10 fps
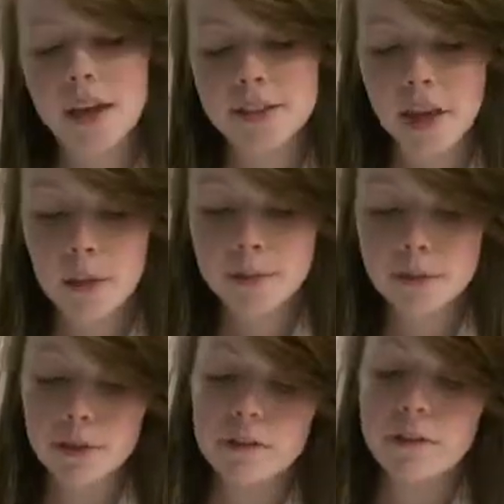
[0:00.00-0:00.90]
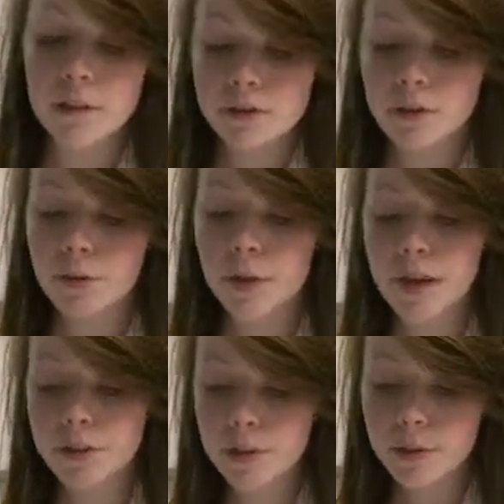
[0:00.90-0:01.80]
In terms of dress and costume, we
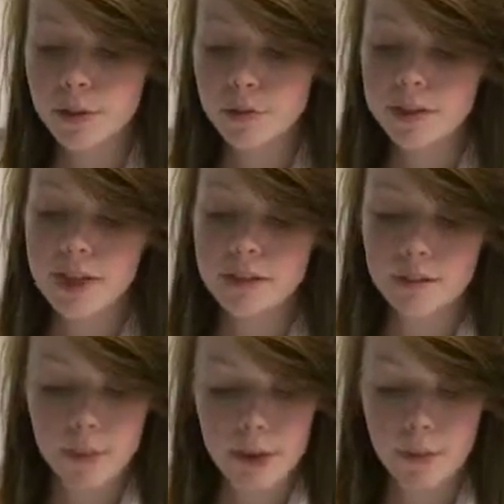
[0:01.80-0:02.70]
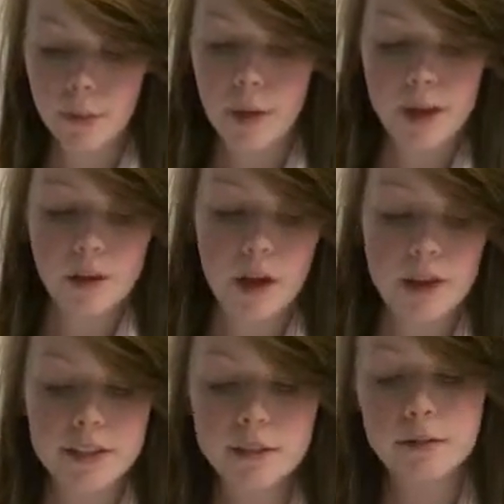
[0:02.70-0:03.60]
had two different sets of people and the
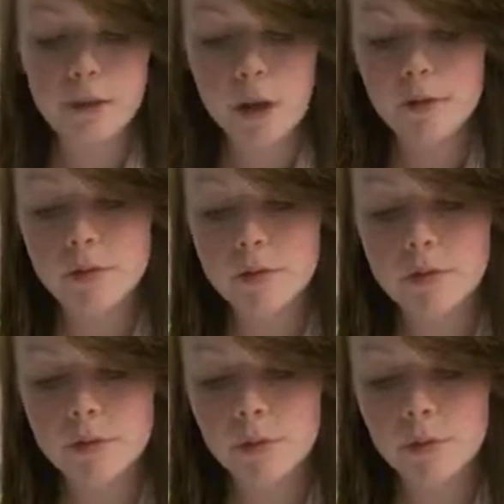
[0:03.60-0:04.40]
ideas of clothing